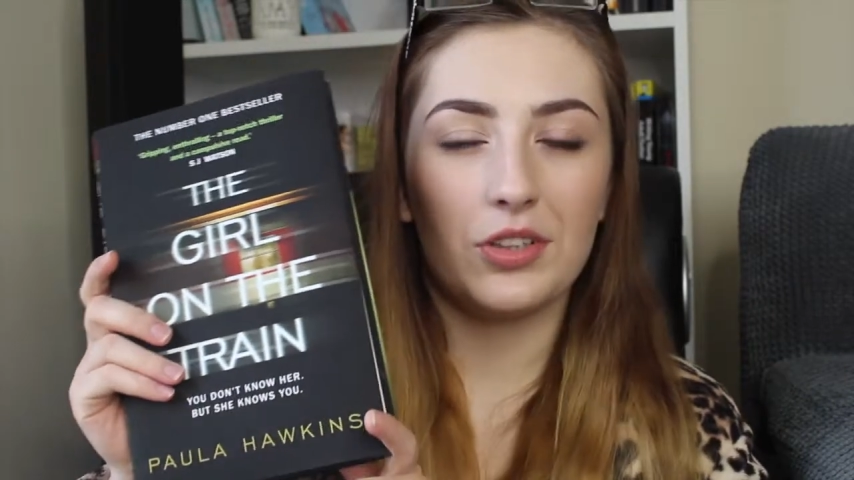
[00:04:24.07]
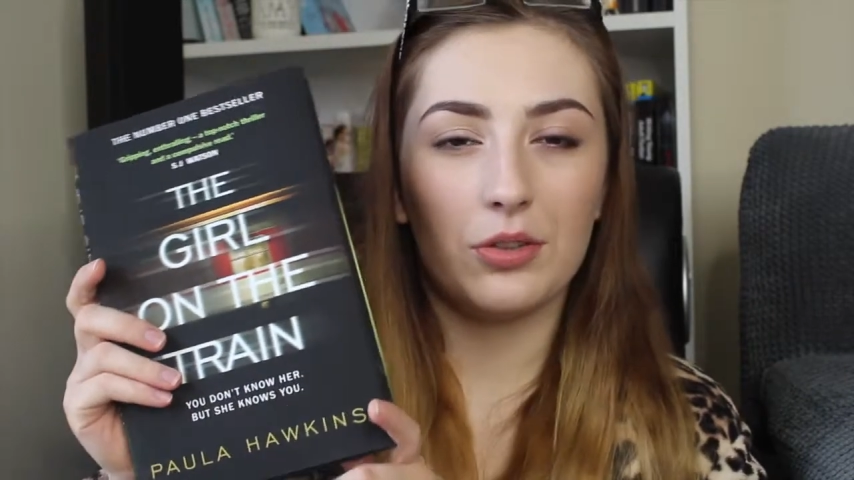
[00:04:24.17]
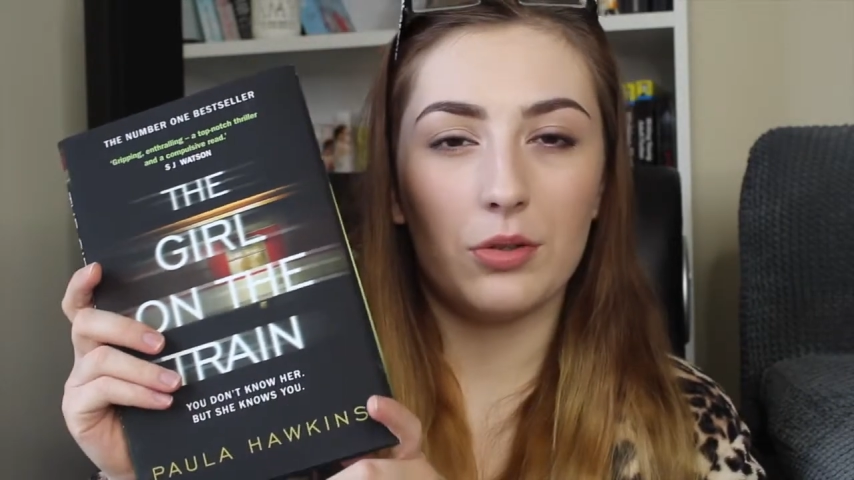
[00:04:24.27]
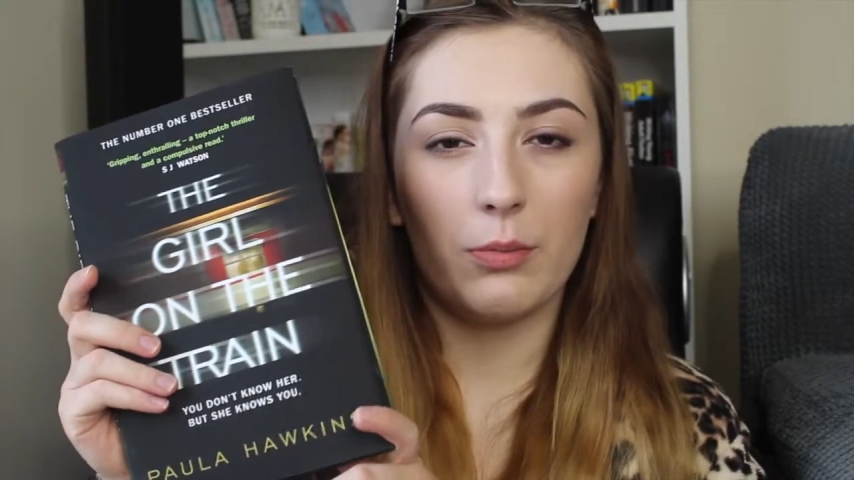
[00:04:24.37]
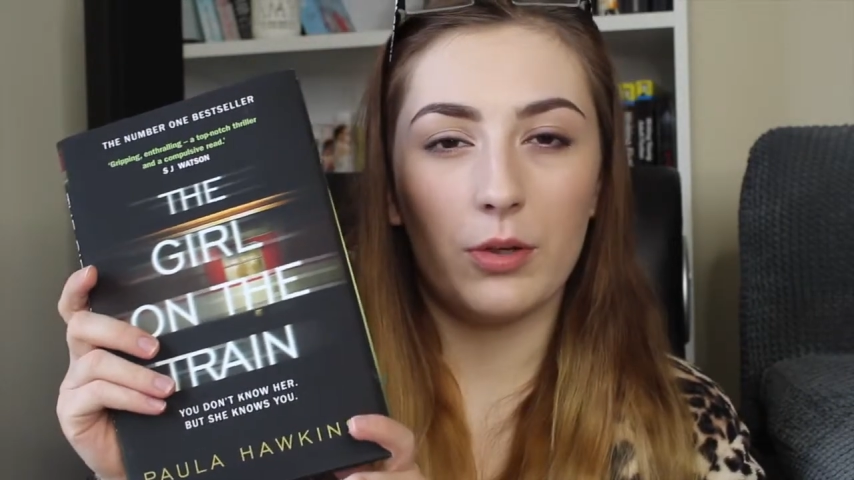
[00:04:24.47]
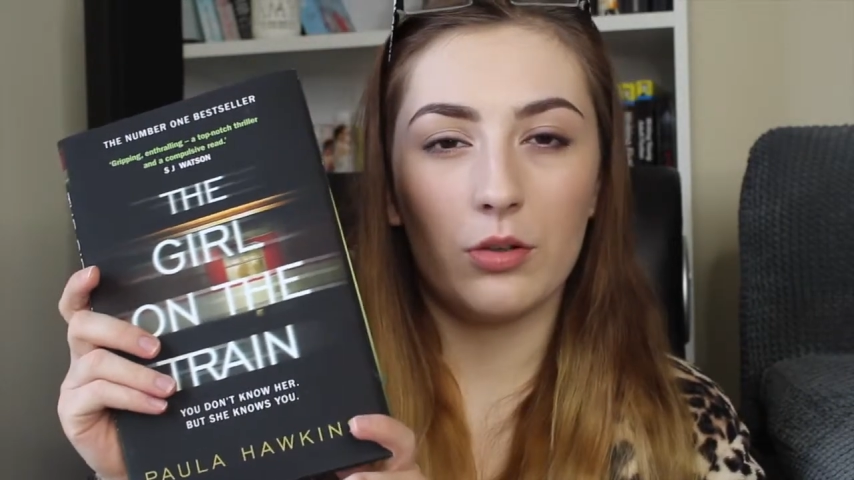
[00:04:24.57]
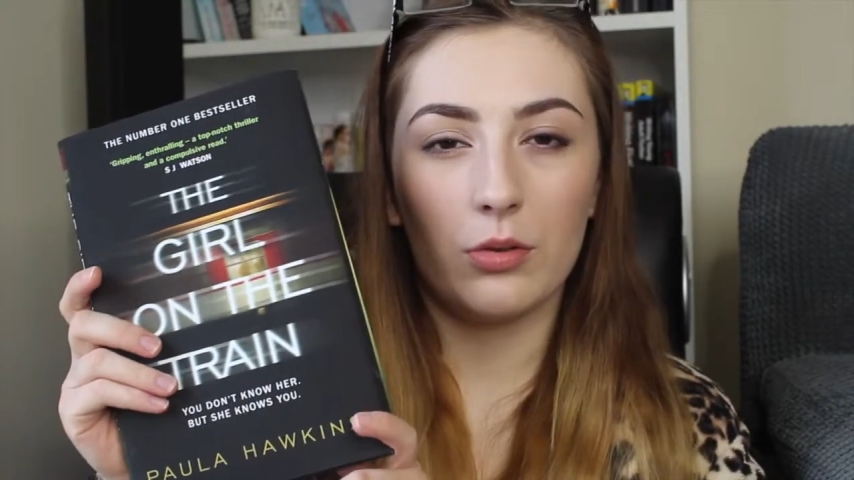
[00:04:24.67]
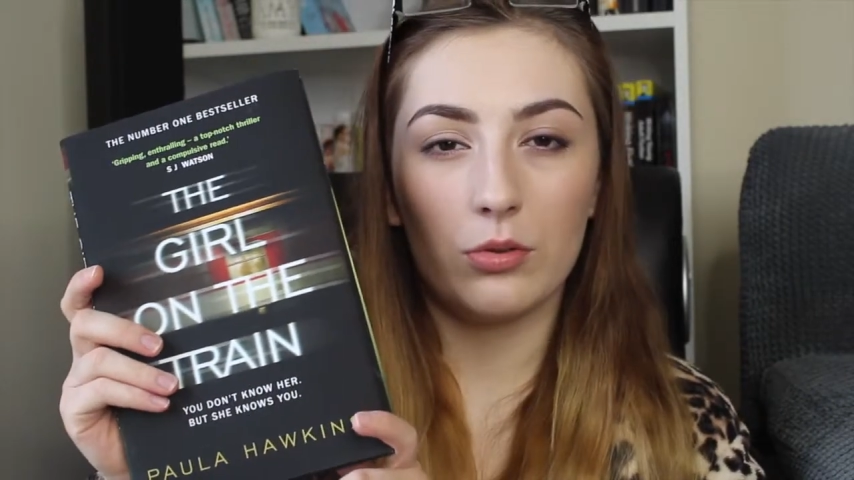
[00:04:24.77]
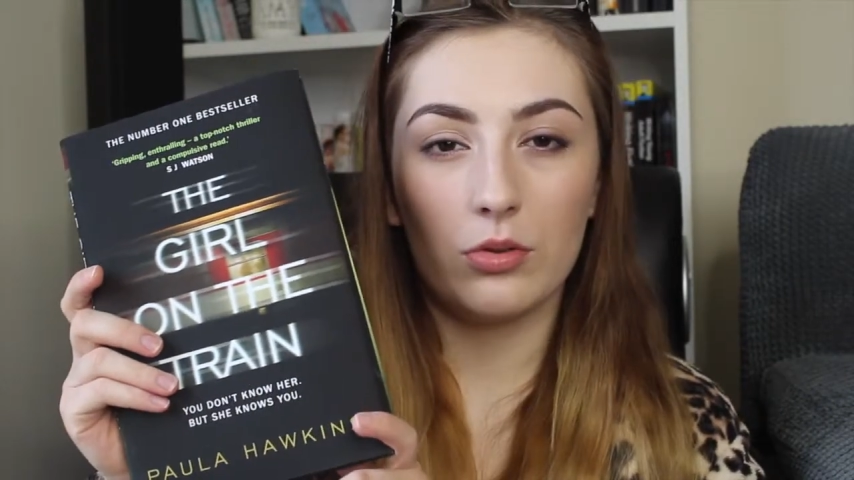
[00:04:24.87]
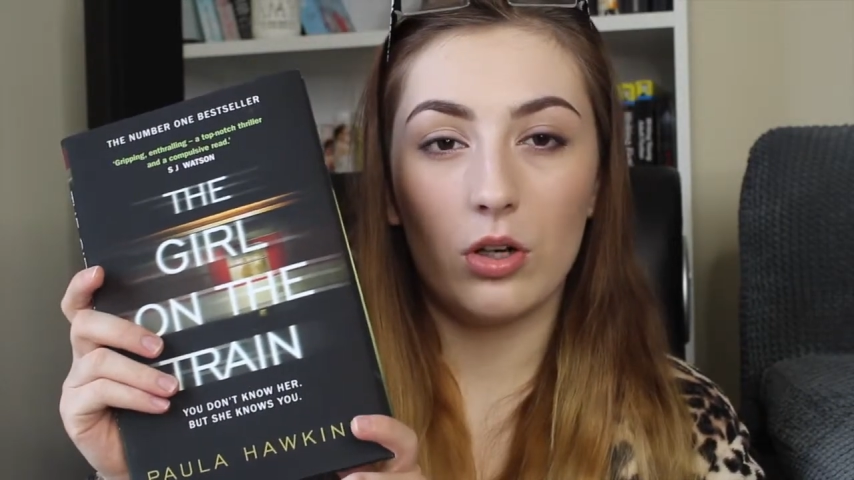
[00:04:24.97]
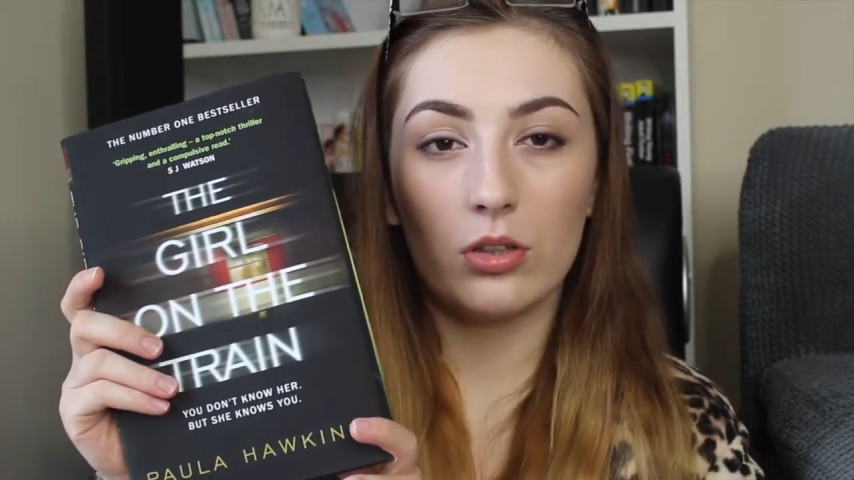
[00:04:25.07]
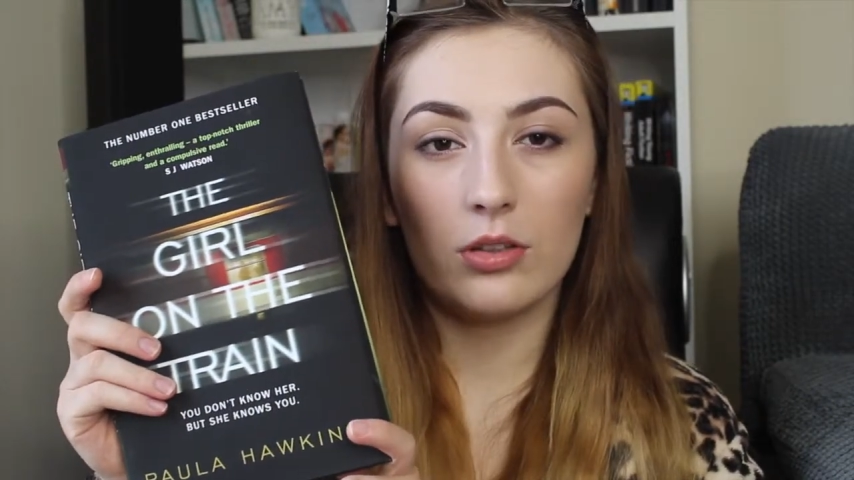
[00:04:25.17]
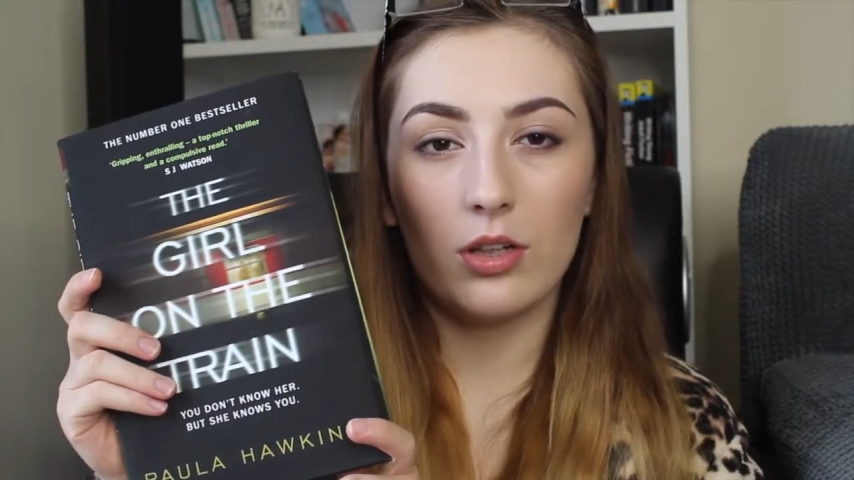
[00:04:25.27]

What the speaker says: to a book called Gone